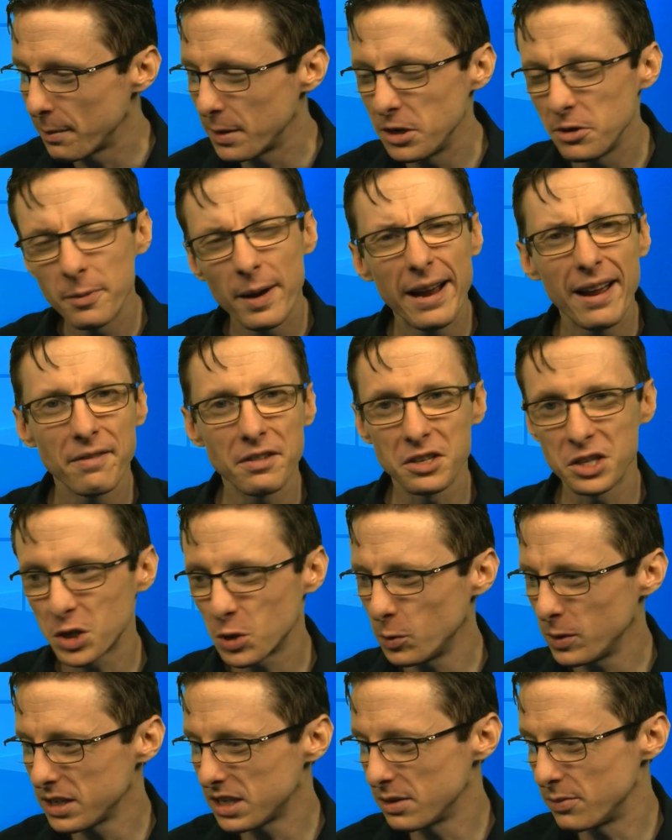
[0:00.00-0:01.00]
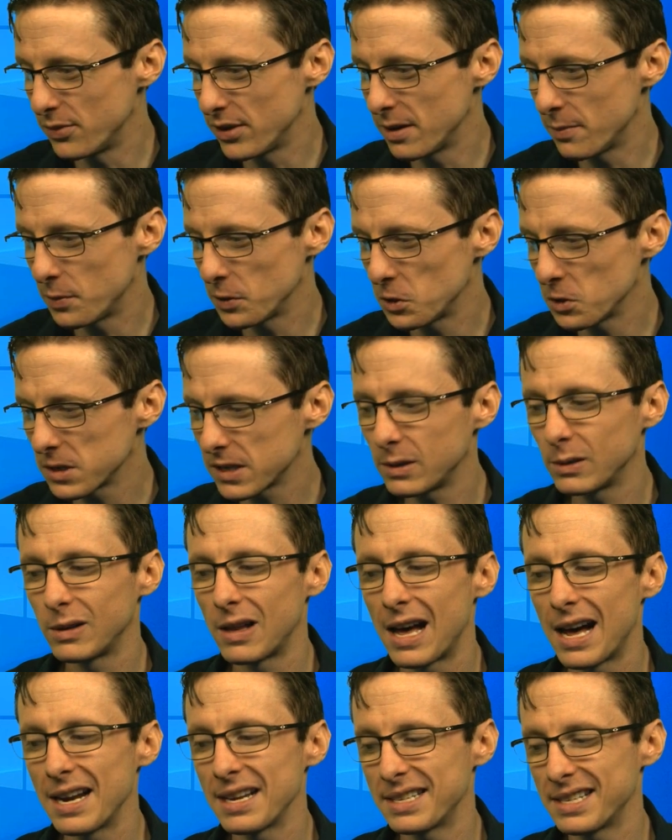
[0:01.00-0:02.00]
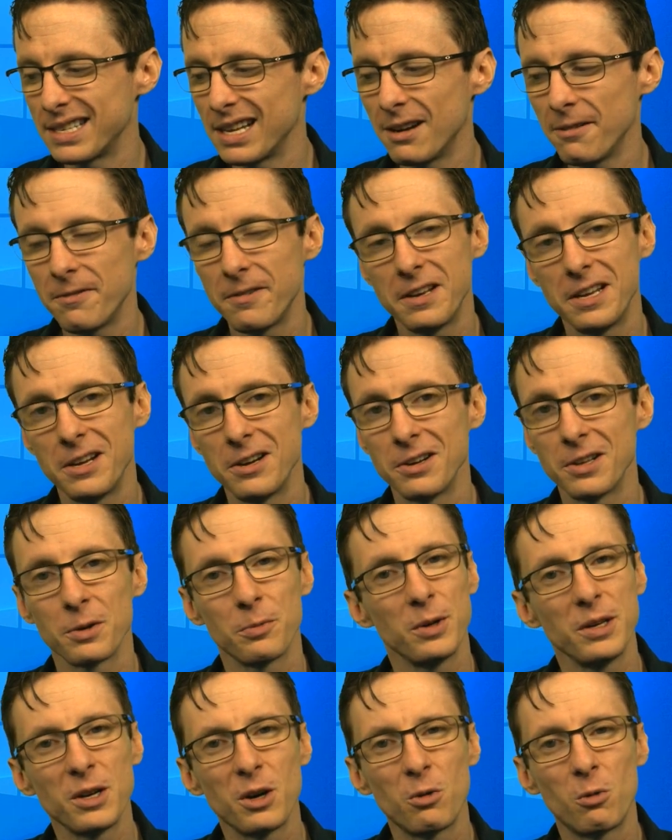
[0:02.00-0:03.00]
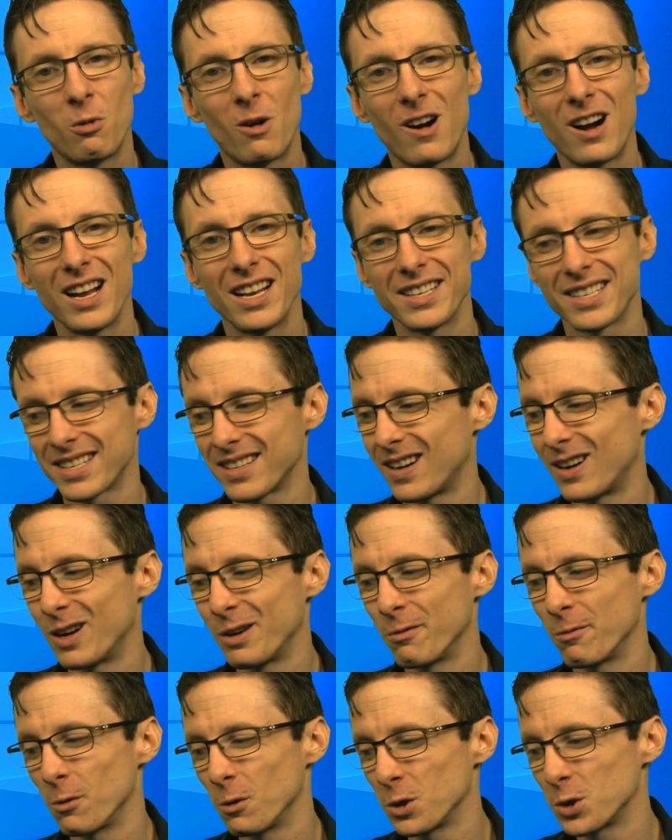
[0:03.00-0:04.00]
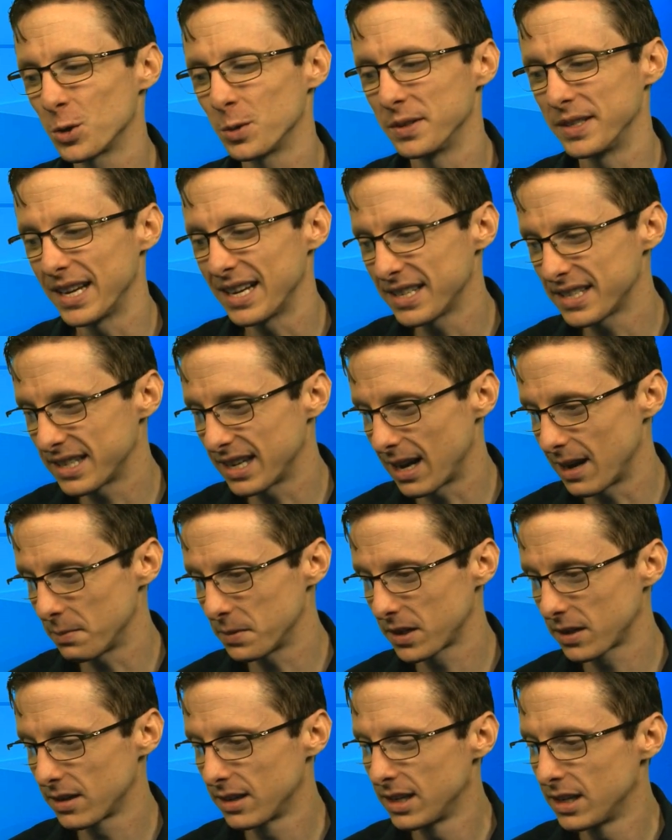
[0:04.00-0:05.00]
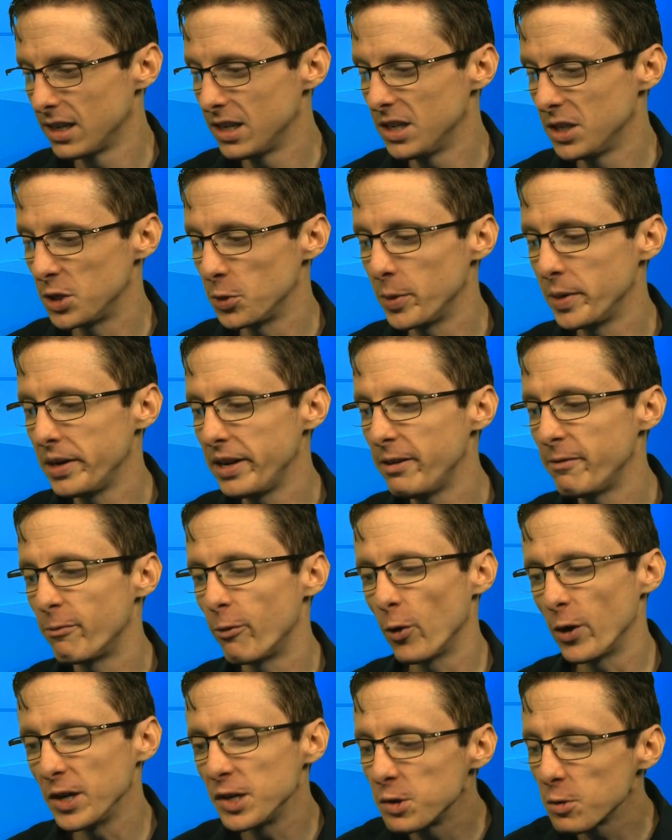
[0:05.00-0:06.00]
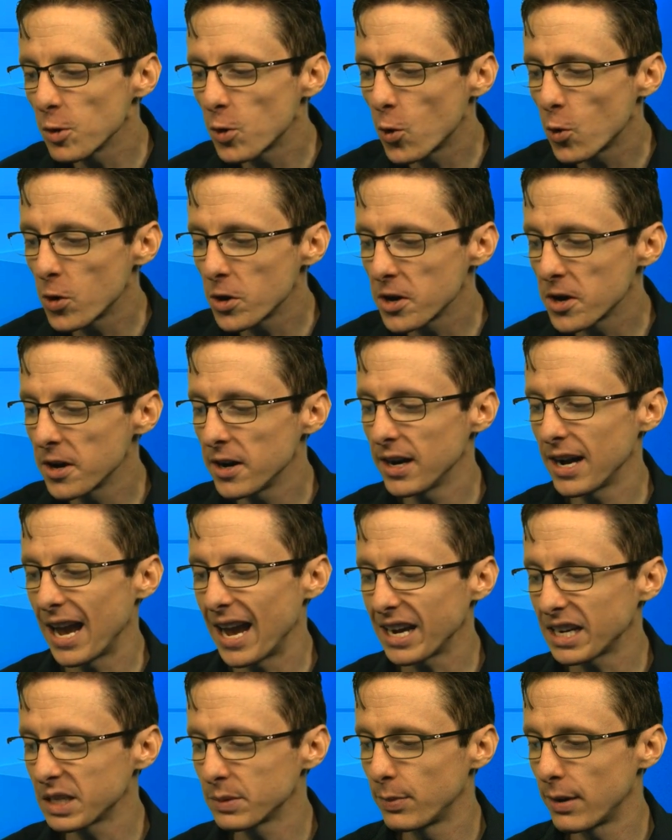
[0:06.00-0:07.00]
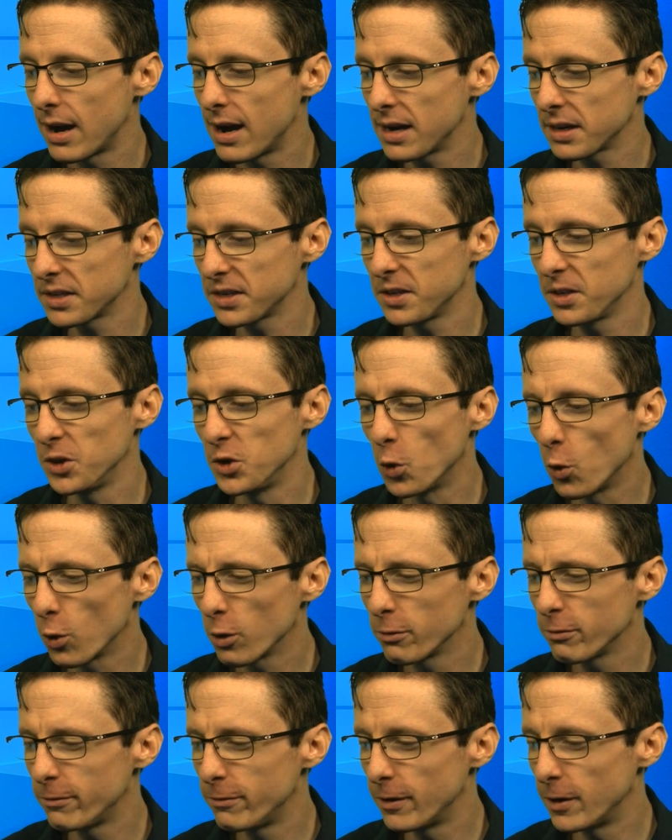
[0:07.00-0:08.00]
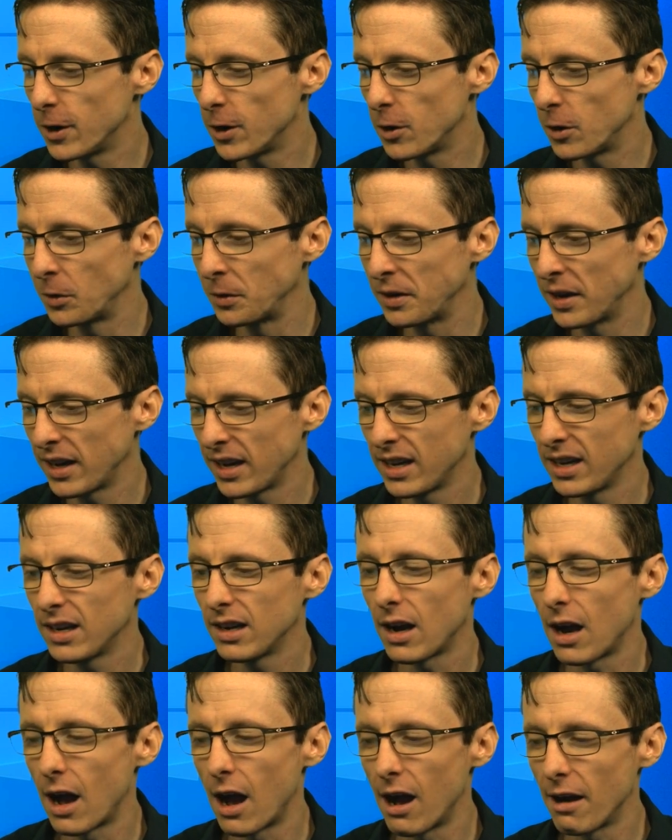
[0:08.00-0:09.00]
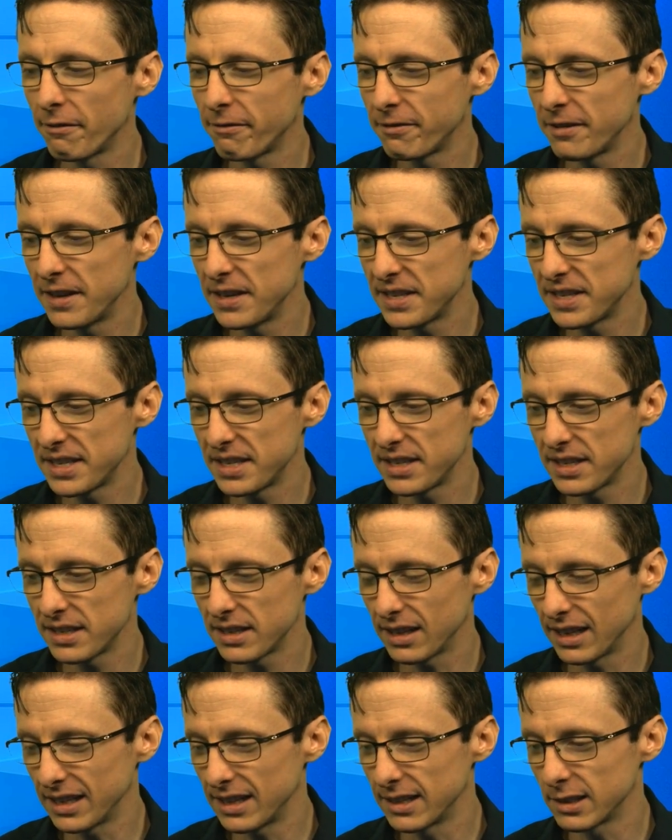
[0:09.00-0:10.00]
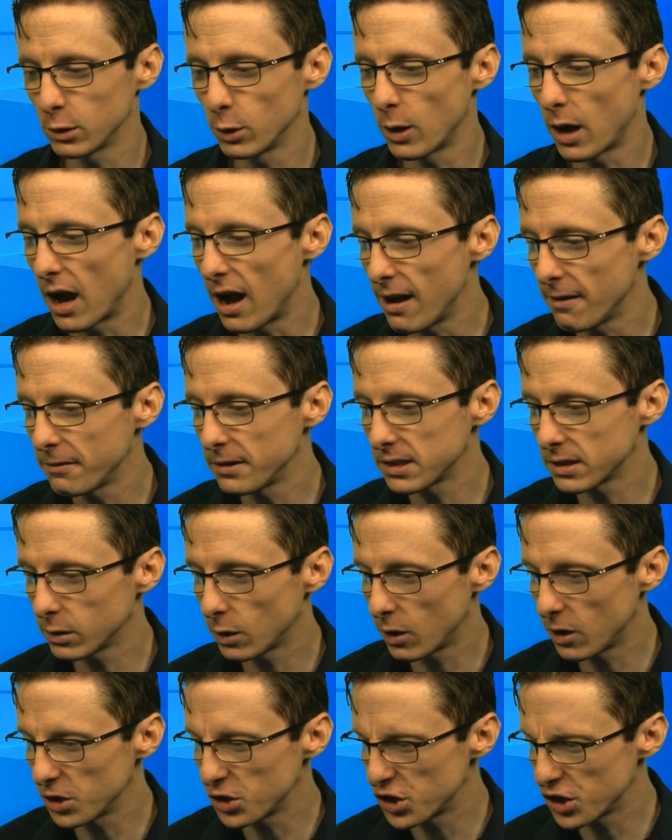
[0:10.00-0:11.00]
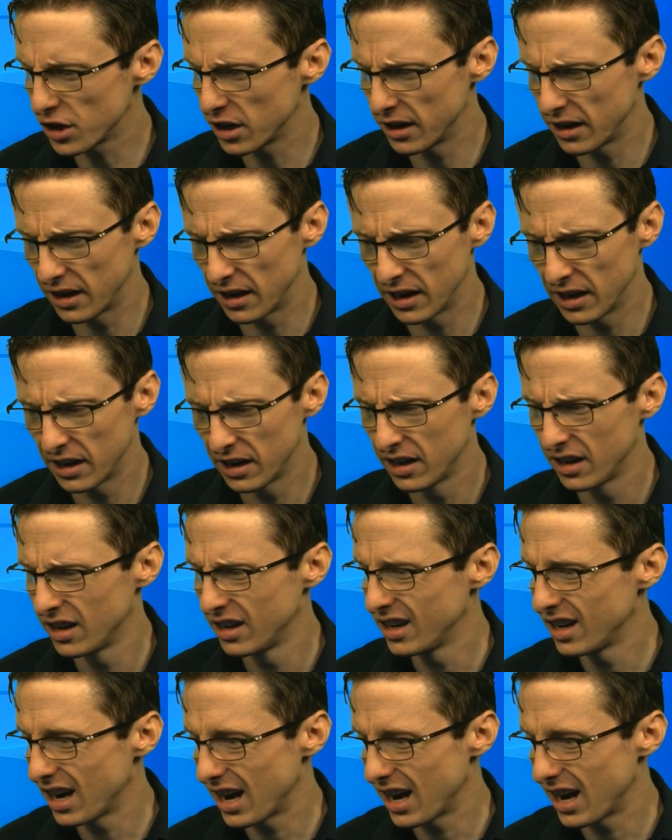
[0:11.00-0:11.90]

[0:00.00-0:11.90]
I mean, you might have to squint a bit, but there's a lot of stuff in here that we don't want on virtual desktops. Do we need voice recorder, Xbox, your phone, Office, like this little Office launcher?